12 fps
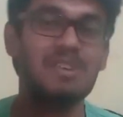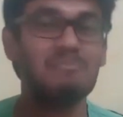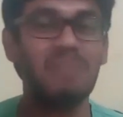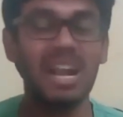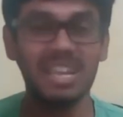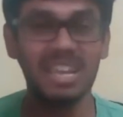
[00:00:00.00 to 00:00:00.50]

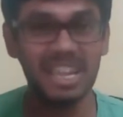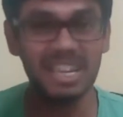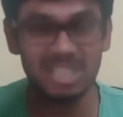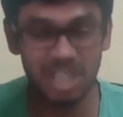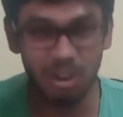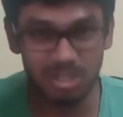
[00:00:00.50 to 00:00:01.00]
But
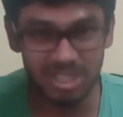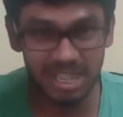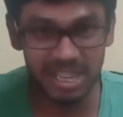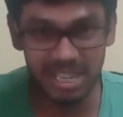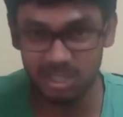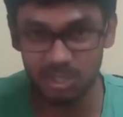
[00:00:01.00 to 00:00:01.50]
it sounds
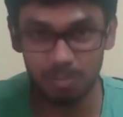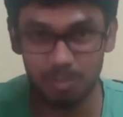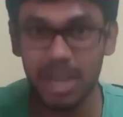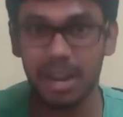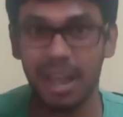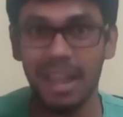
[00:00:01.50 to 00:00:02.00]
really
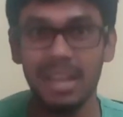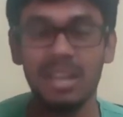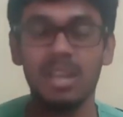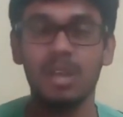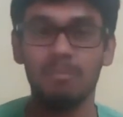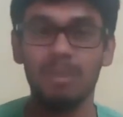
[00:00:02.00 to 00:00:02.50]
stupid, right?
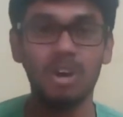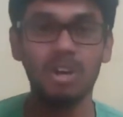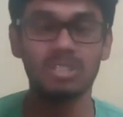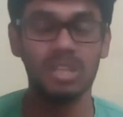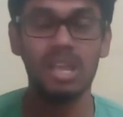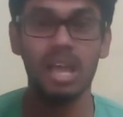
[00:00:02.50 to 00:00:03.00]

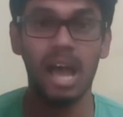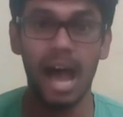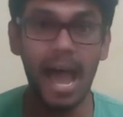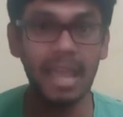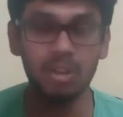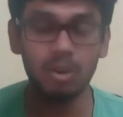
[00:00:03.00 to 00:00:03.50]
Because
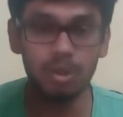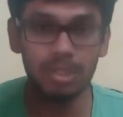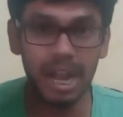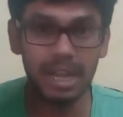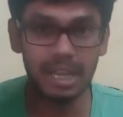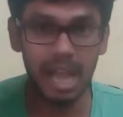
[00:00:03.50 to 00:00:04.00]
I know
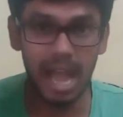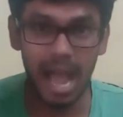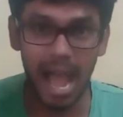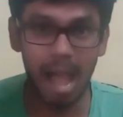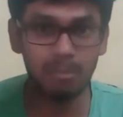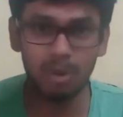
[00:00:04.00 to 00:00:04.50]
that
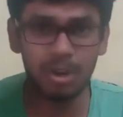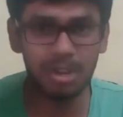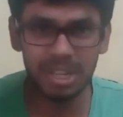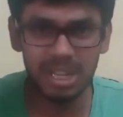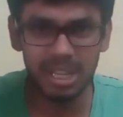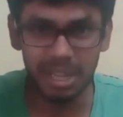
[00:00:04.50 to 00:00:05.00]
I'm not
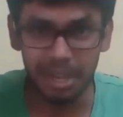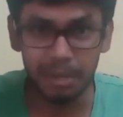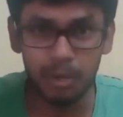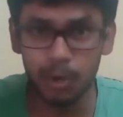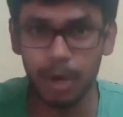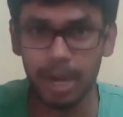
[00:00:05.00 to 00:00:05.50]
really
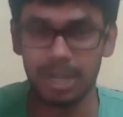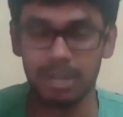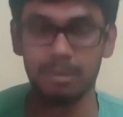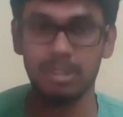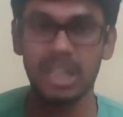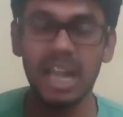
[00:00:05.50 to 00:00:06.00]
into it.
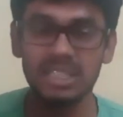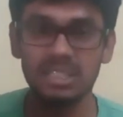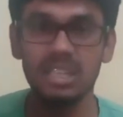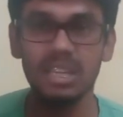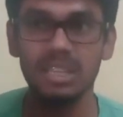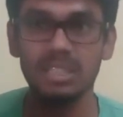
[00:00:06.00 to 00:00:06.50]
That's
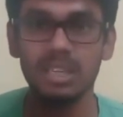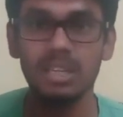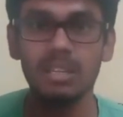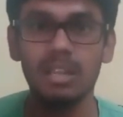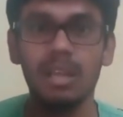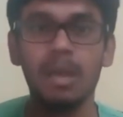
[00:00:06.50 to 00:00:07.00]
the
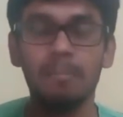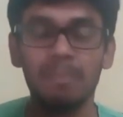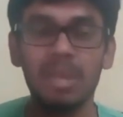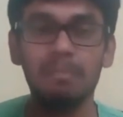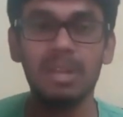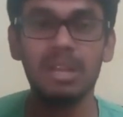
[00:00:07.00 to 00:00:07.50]
reason
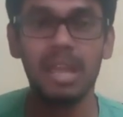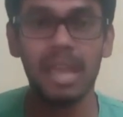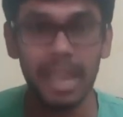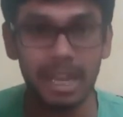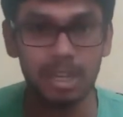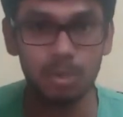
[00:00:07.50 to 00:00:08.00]
people
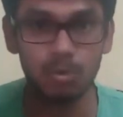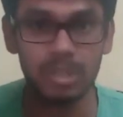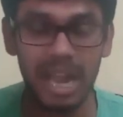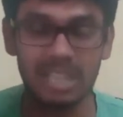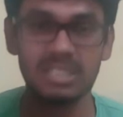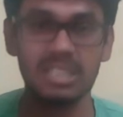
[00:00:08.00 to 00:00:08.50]
hate you.
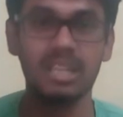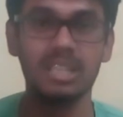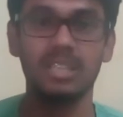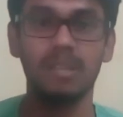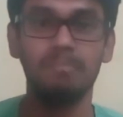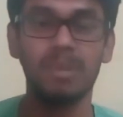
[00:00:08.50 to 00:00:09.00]
That's the
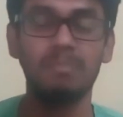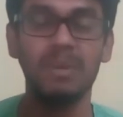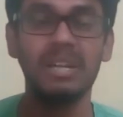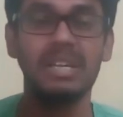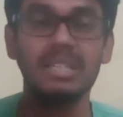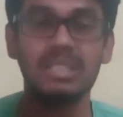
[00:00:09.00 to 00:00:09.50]
reason
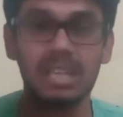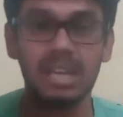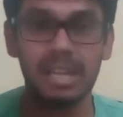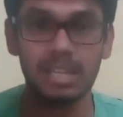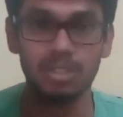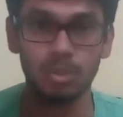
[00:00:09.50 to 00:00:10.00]
people
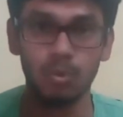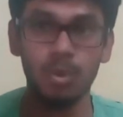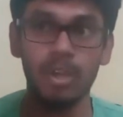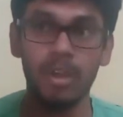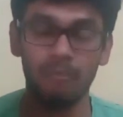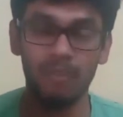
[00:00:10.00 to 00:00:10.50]
discourage you.
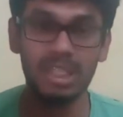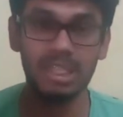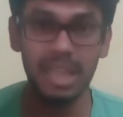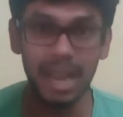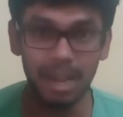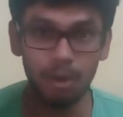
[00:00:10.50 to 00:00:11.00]
When
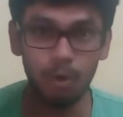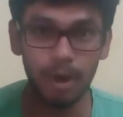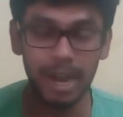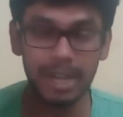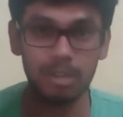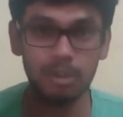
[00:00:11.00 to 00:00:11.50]
they do
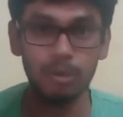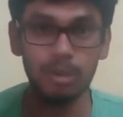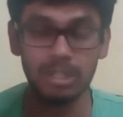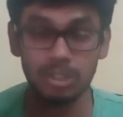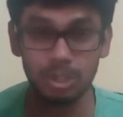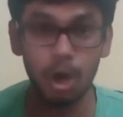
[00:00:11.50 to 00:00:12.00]
it,
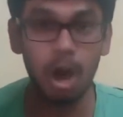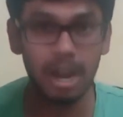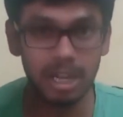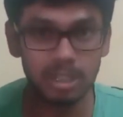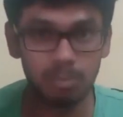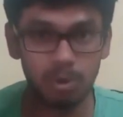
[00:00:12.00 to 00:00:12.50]
it's your
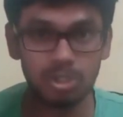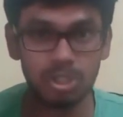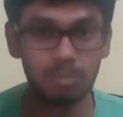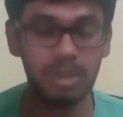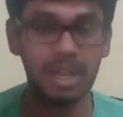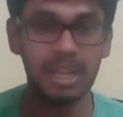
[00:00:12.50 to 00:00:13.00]

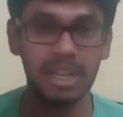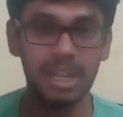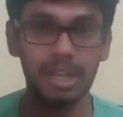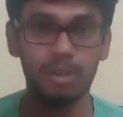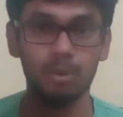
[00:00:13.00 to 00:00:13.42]
responsibility